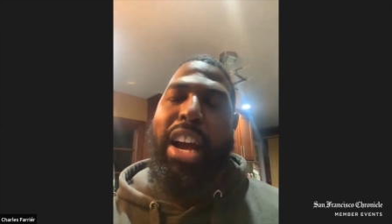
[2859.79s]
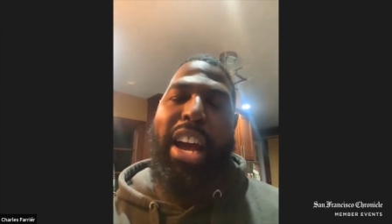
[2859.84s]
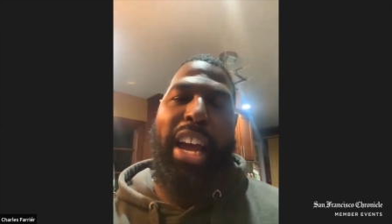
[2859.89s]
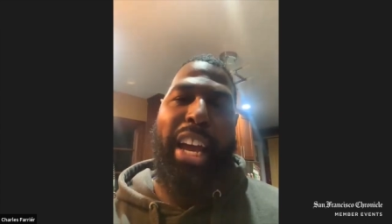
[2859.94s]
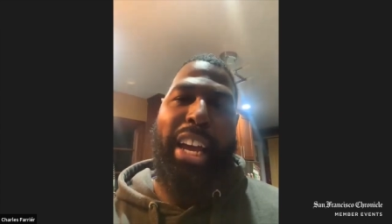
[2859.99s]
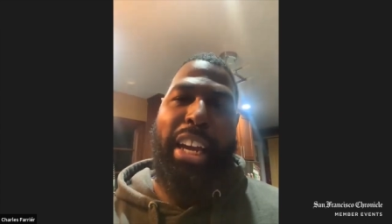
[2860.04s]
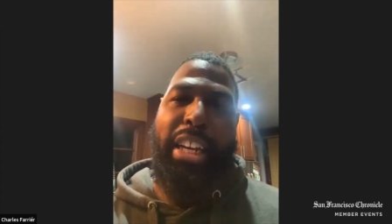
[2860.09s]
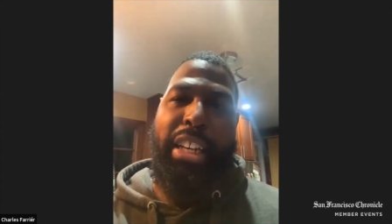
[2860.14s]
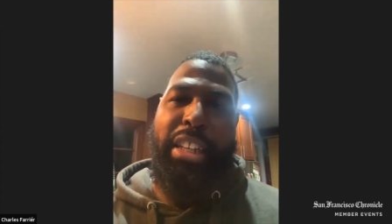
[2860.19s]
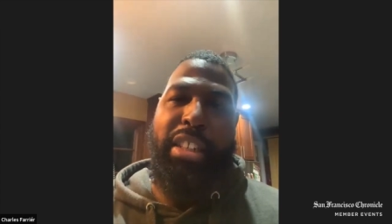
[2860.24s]

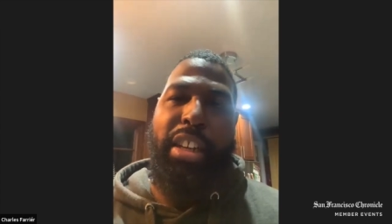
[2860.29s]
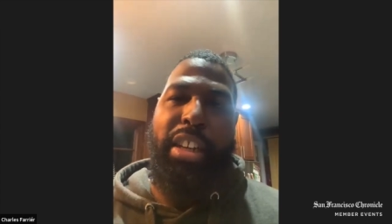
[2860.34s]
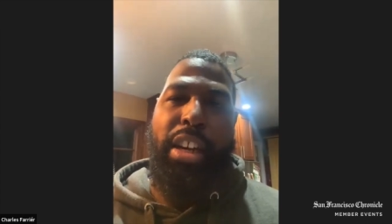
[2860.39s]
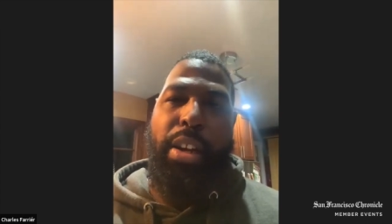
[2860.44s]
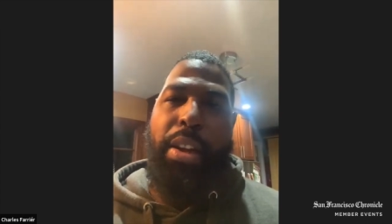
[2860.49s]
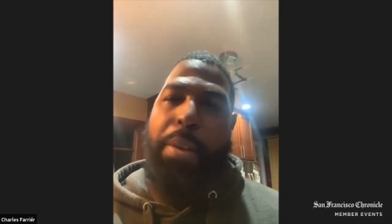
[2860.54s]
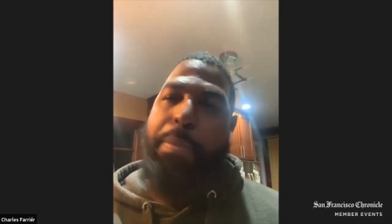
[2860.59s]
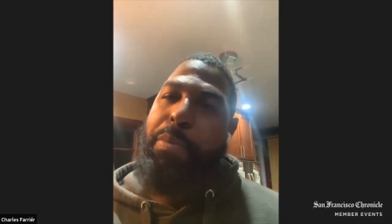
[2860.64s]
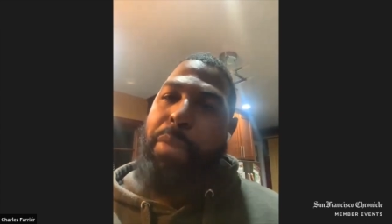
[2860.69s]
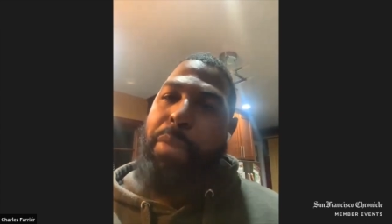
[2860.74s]
And
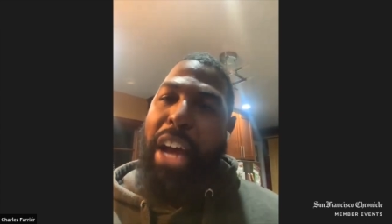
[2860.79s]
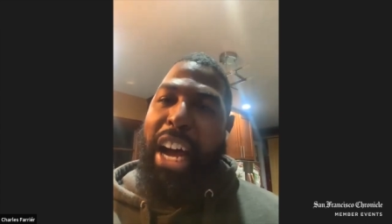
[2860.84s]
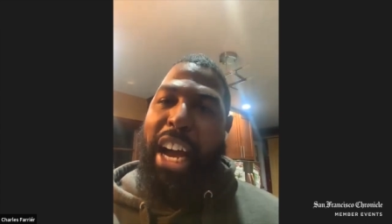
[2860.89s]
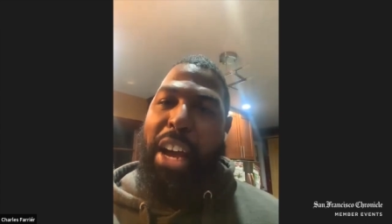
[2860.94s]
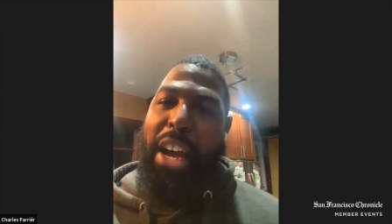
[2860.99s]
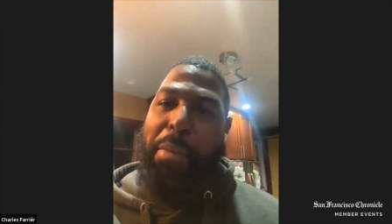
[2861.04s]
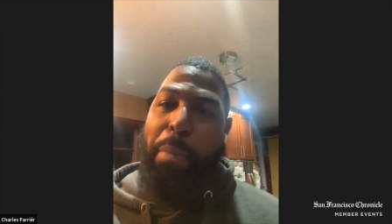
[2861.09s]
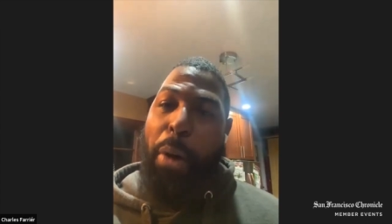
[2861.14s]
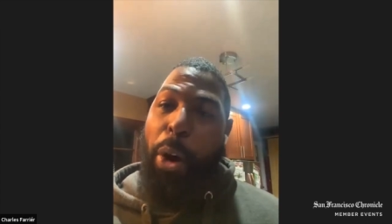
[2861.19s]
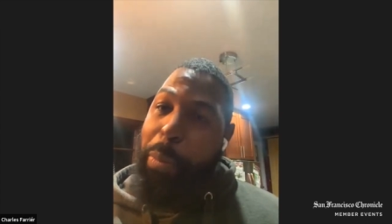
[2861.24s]

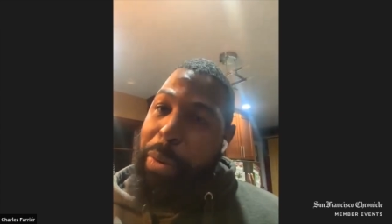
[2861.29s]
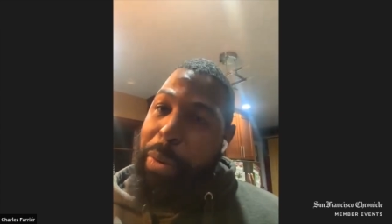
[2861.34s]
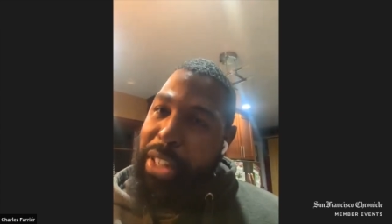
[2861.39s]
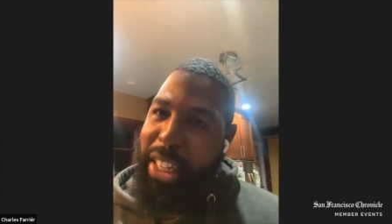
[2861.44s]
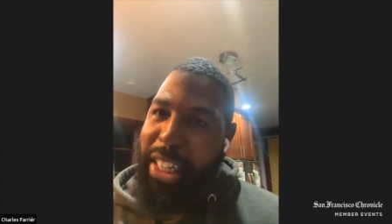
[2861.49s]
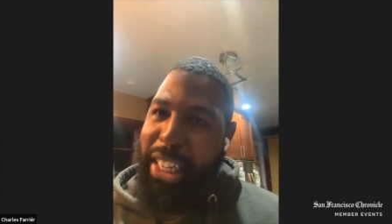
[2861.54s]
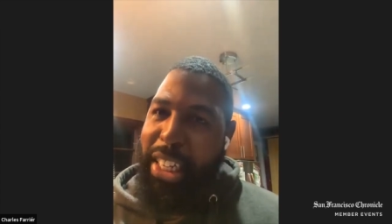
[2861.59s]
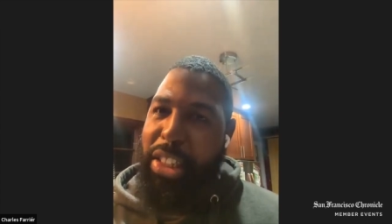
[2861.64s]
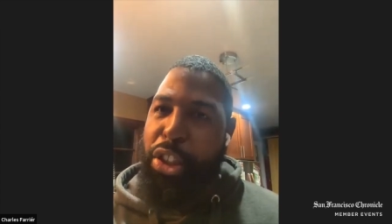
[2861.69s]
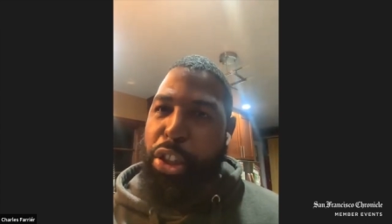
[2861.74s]
I'm hoping
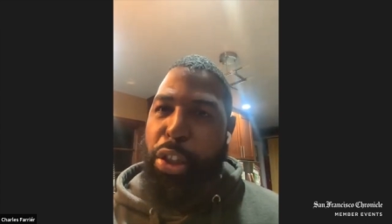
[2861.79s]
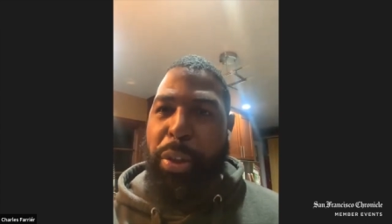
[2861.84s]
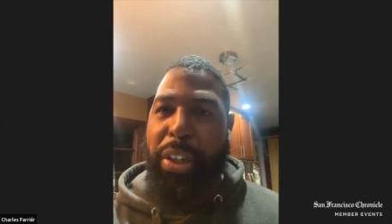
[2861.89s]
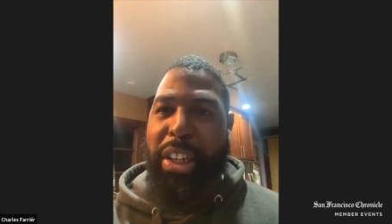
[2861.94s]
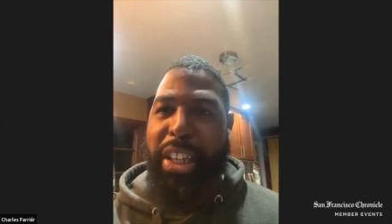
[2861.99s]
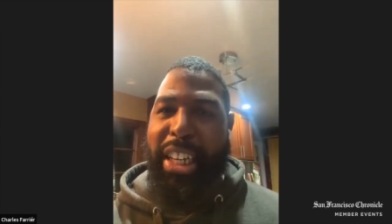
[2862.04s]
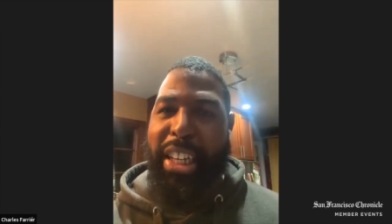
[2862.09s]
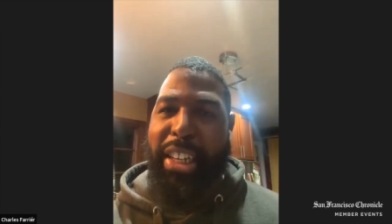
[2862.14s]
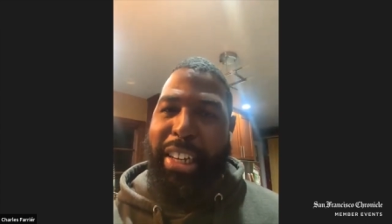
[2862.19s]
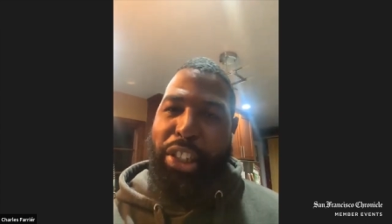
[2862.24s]
again to do it
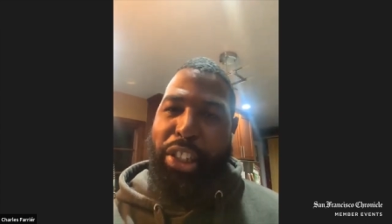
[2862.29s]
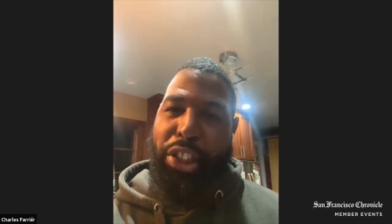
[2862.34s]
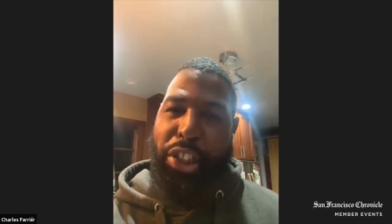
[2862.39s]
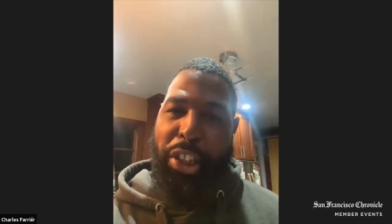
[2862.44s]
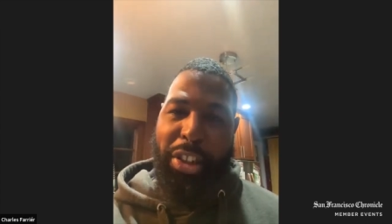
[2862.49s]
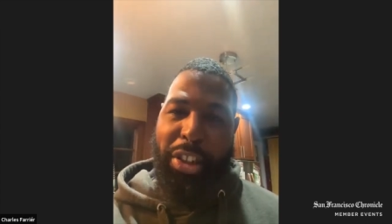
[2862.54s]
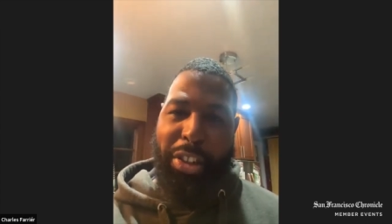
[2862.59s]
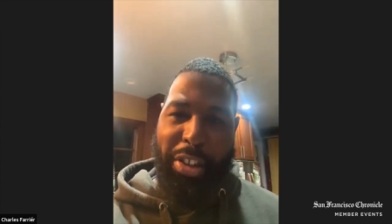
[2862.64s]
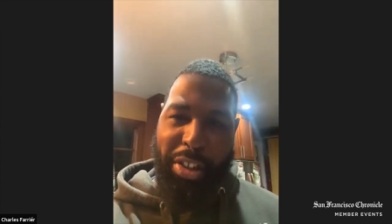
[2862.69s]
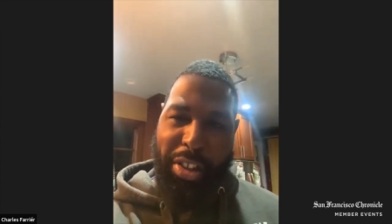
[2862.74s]
again next
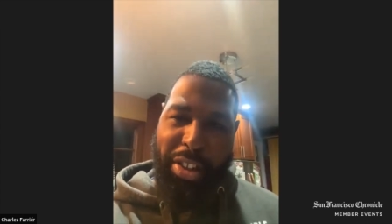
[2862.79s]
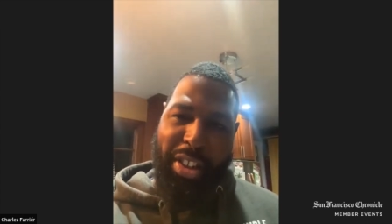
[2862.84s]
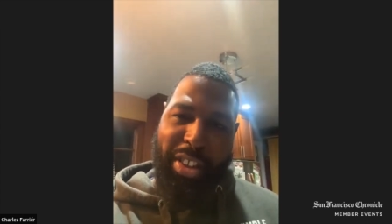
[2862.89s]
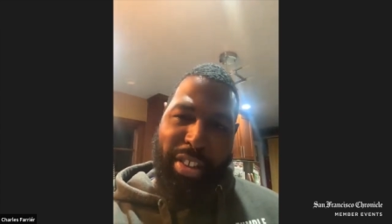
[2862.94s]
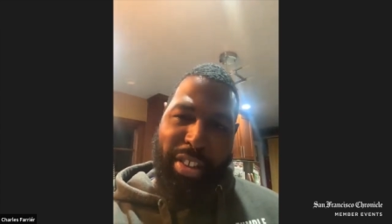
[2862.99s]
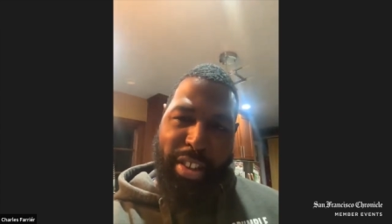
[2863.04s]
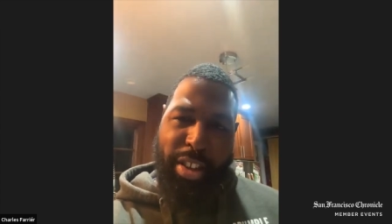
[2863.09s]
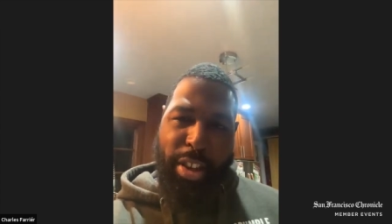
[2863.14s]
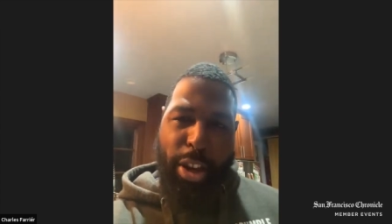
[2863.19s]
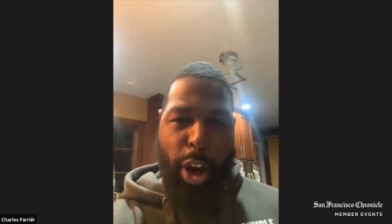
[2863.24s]
year.
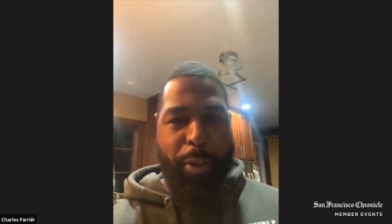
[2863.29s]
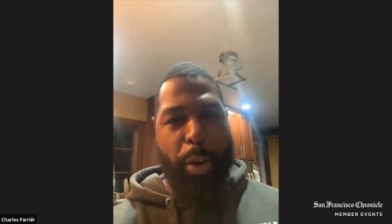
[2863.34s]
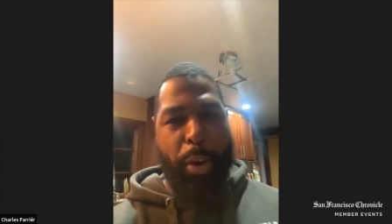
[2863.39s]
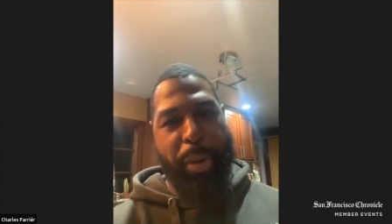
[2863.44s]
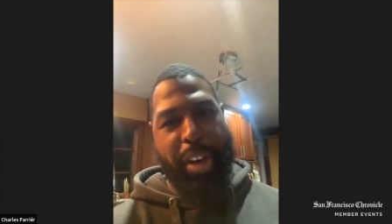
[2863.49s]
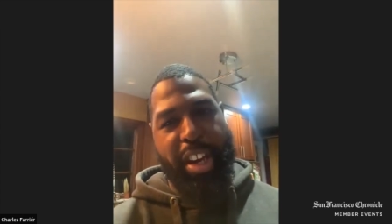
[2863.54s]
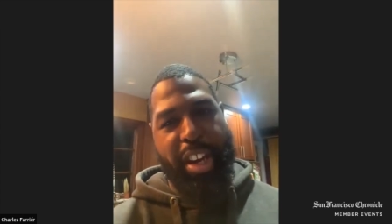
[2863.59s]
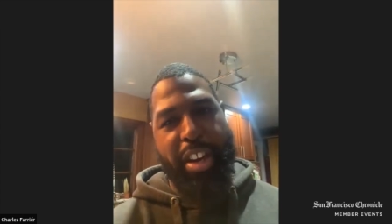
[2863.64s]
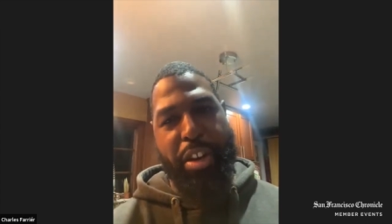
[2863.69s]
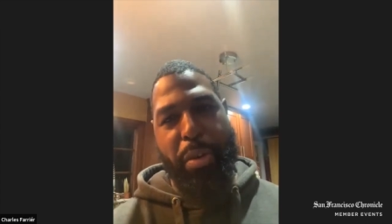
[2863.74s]
Hopefully
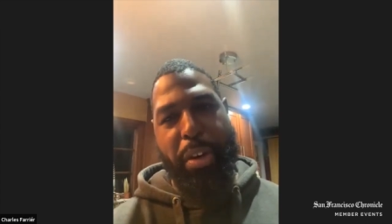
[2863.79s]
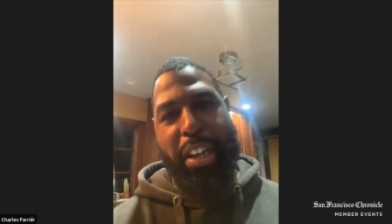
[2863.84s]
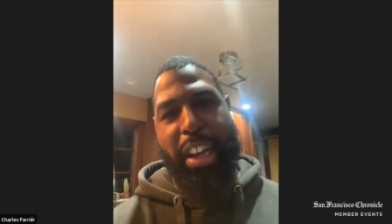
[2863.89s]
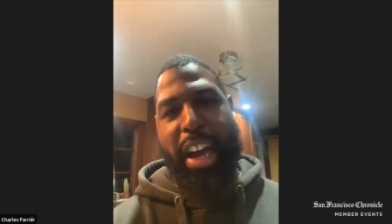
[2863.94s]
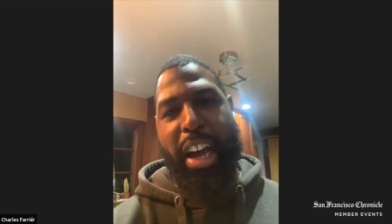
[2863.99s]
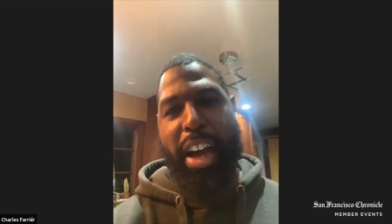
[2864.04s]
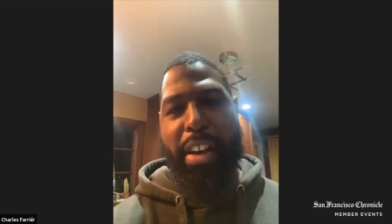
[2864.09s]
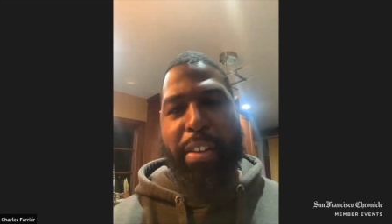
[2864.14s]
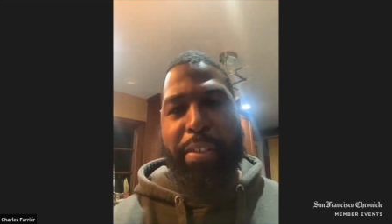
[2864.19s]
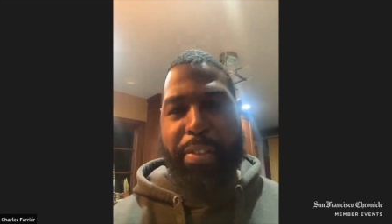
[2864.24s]
we can do it
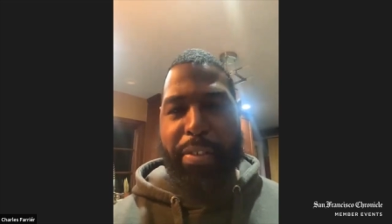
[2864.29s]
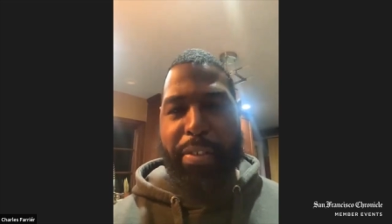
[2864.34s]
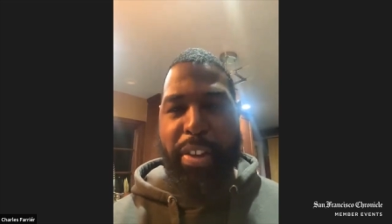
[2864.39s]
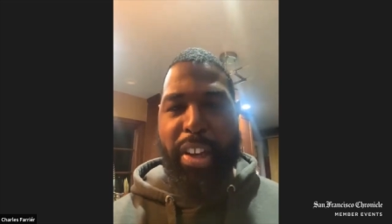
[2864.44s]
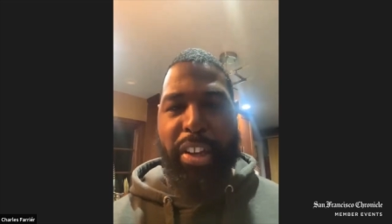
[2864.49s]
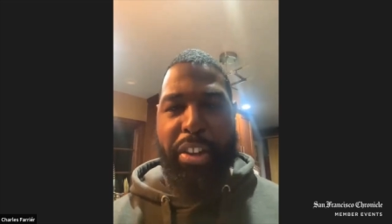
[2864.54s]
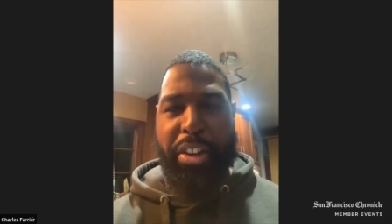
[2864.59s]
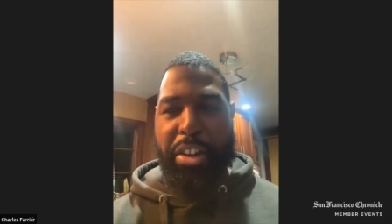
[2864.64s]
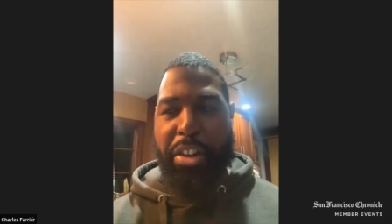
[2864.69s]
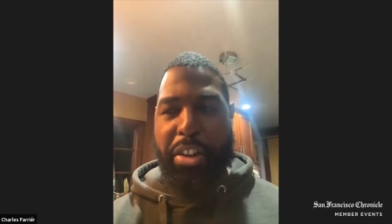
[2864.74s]
live
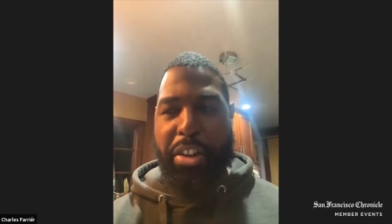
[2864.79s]
in,